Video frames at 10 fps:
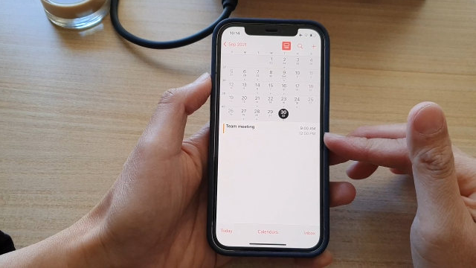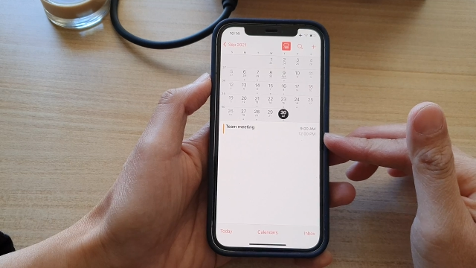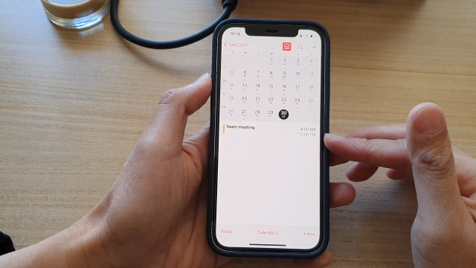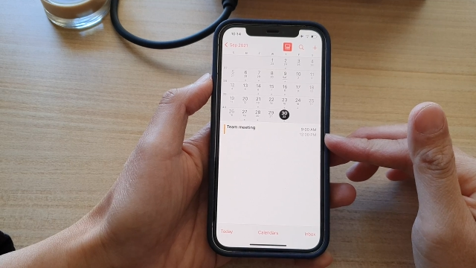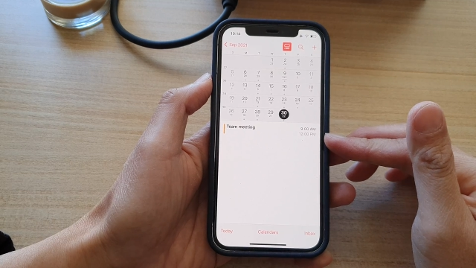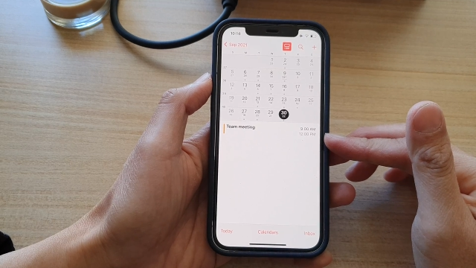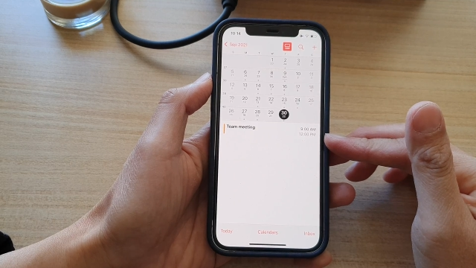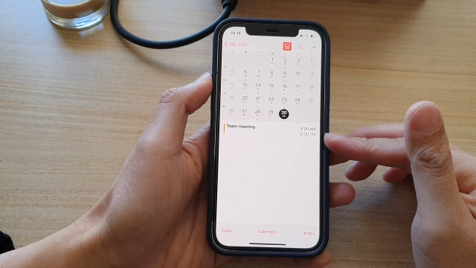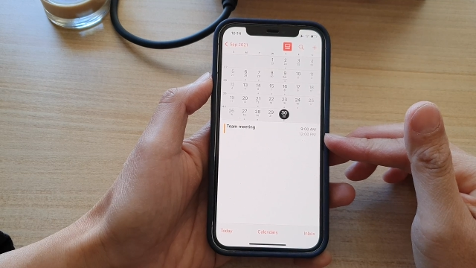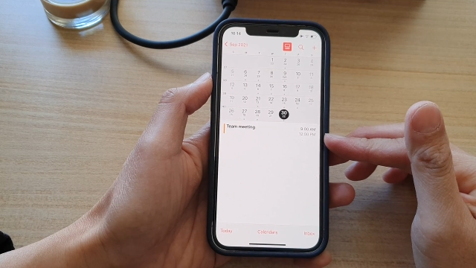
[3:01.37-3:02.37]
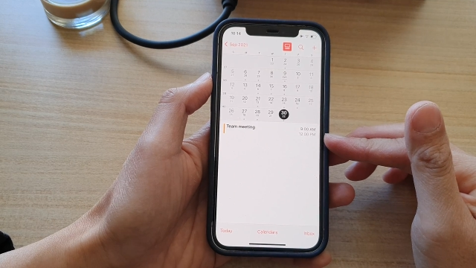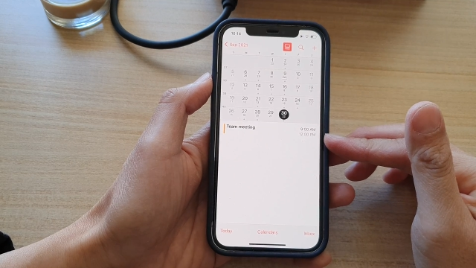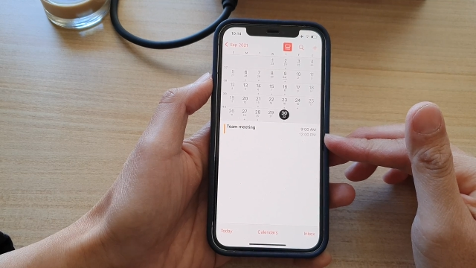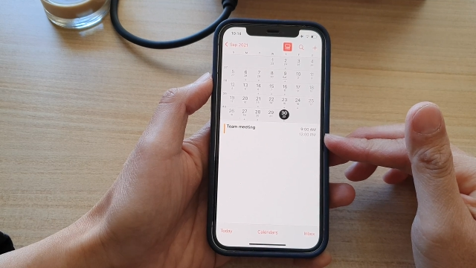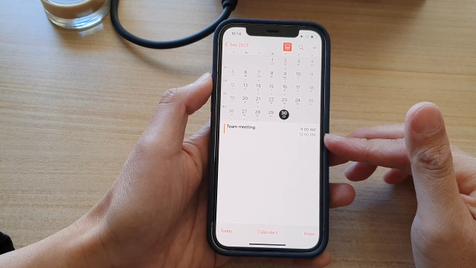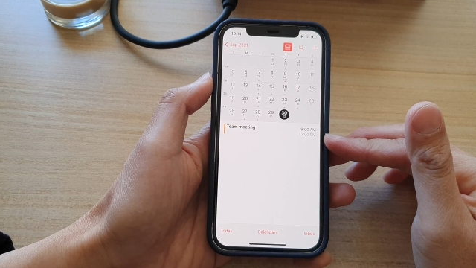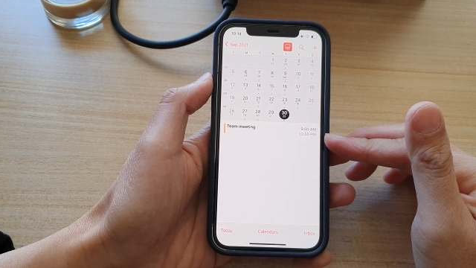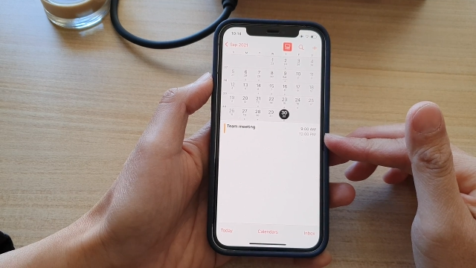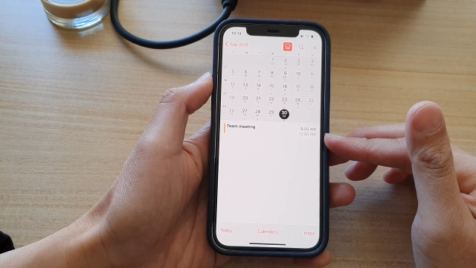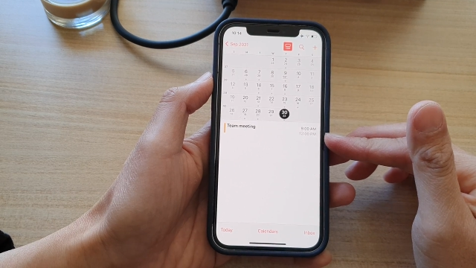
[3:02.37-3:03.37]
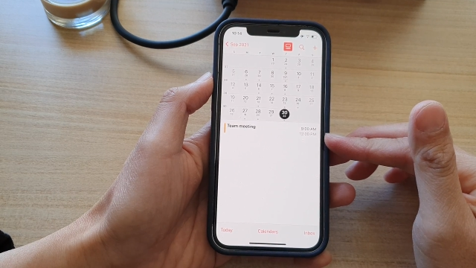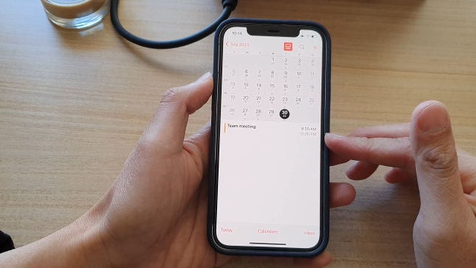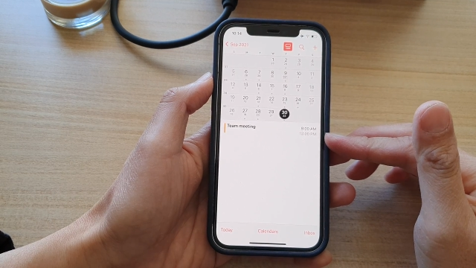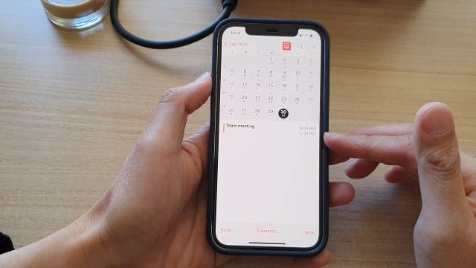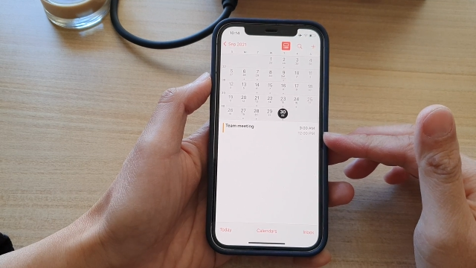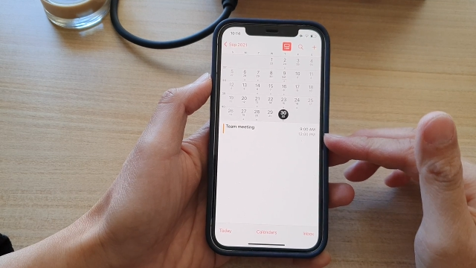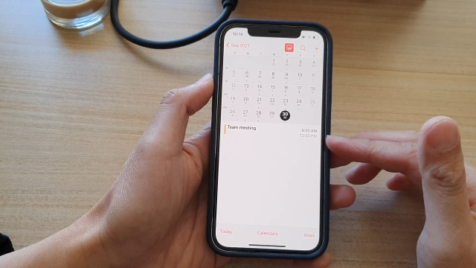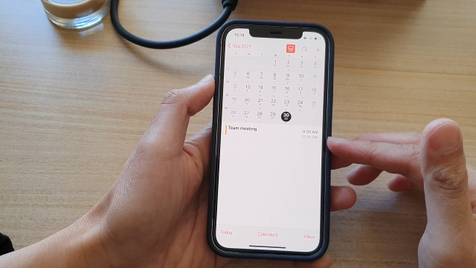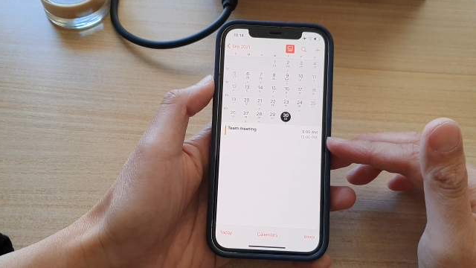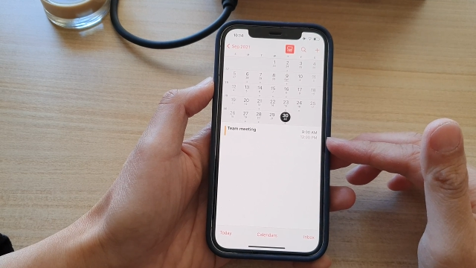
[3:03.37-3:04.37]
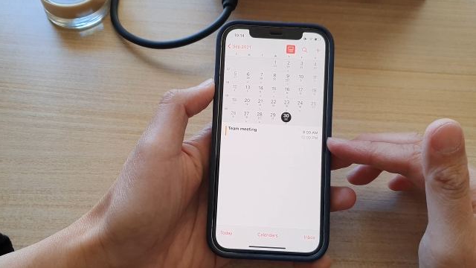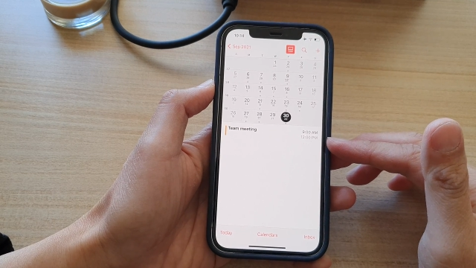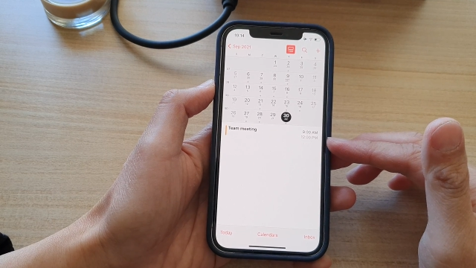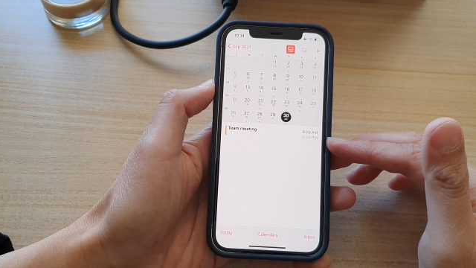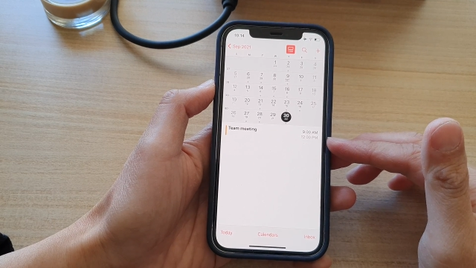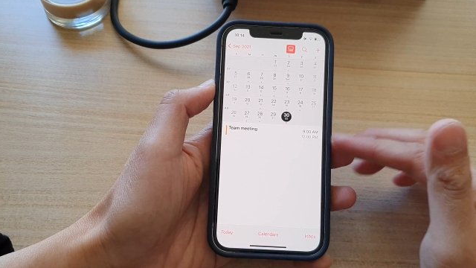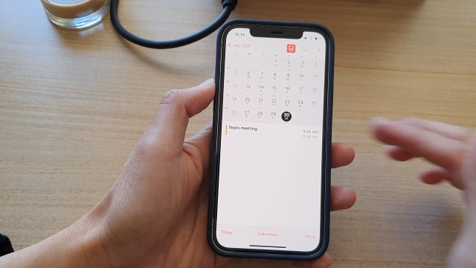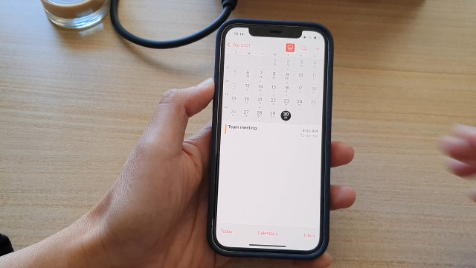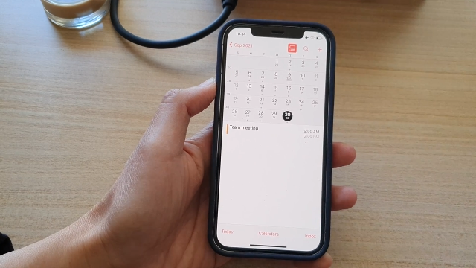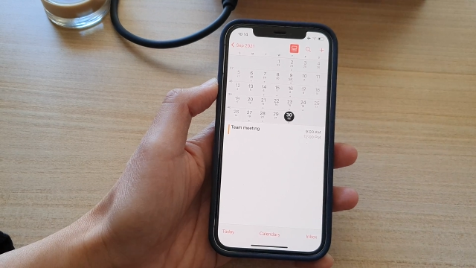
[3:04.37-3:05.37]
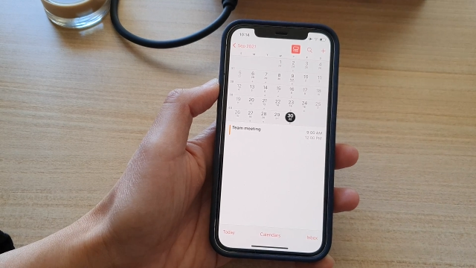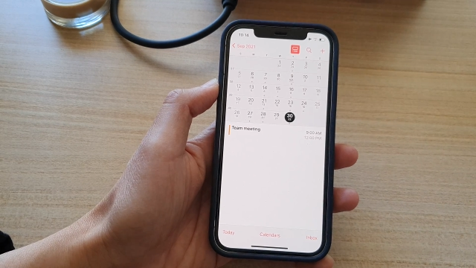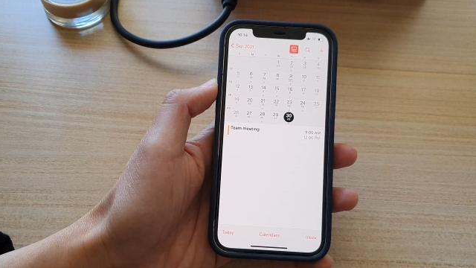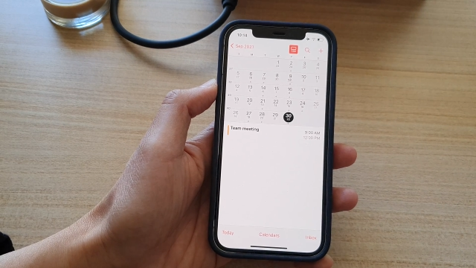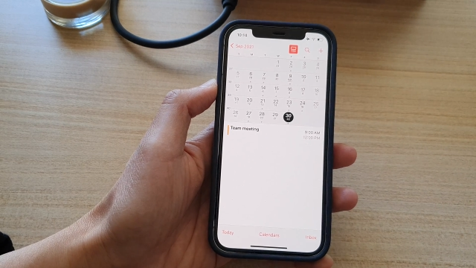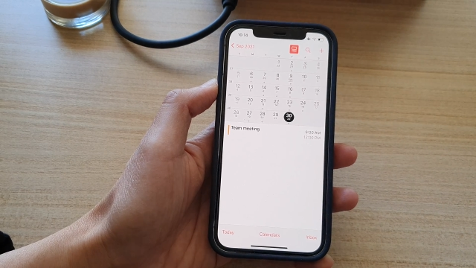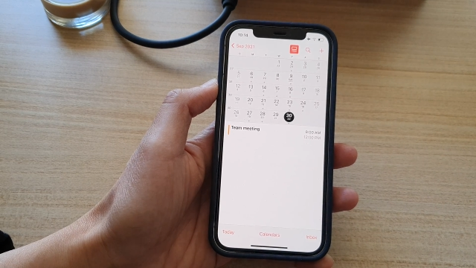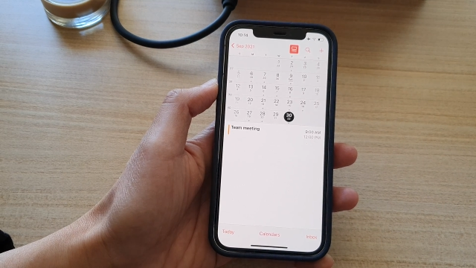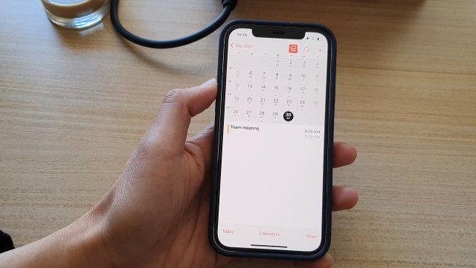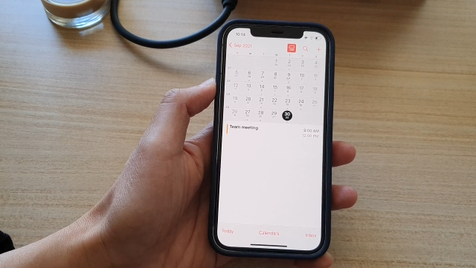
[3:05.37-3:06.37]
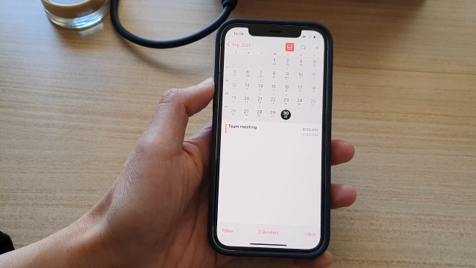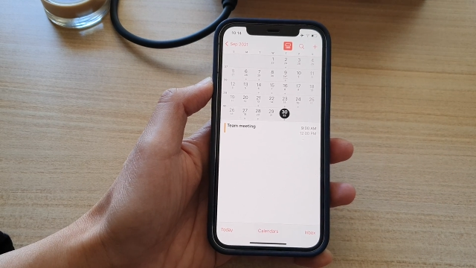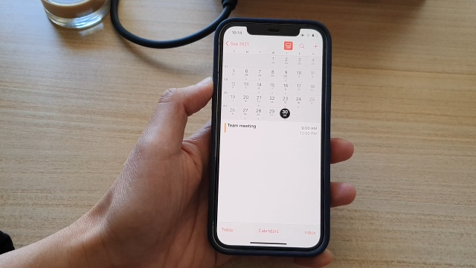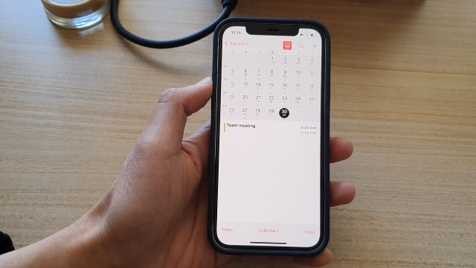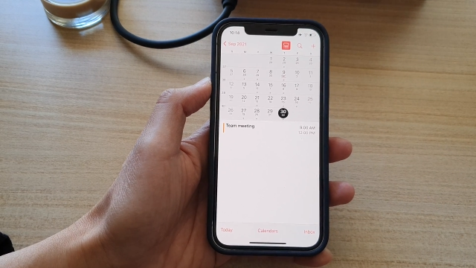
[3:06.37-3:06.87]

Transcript: No face is visible, so there are no lips to read.